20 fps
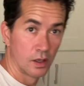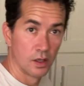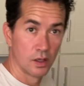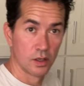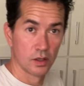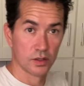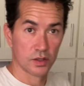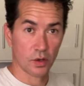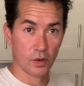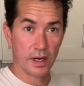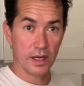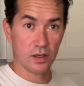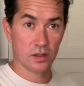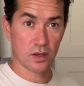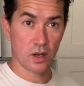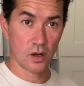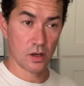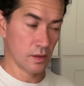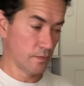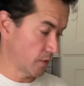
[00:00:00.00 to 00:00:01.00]
So here's
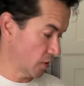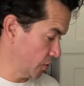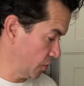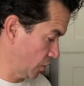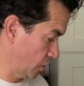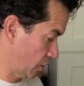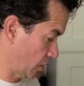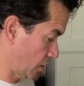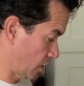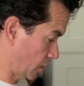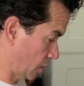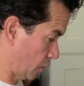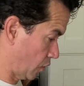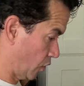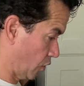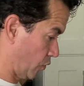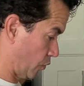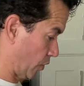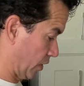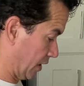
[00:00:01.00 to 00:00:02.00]
all of our sugar.
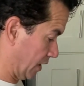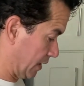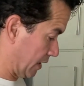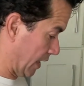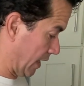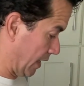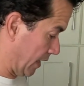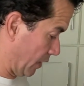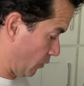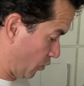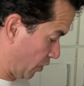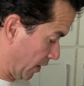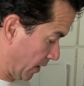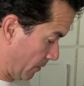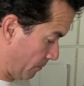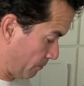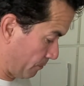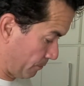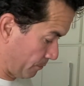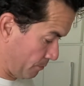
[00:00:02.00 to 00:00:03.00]
We're gonna take and we're gonna
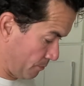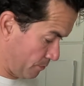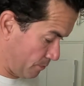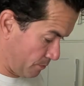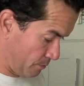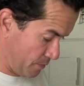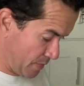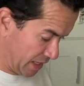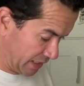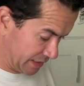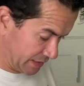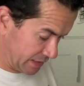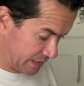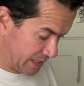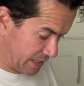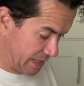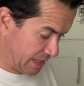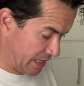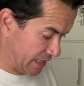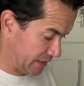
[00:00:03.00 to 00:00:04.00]
mix
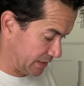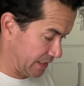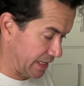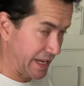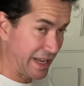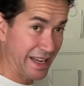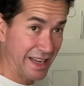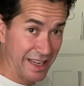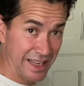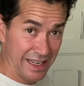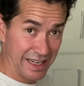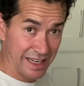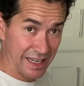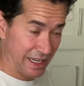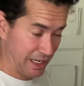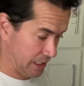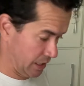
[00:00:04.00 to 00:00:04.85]
this in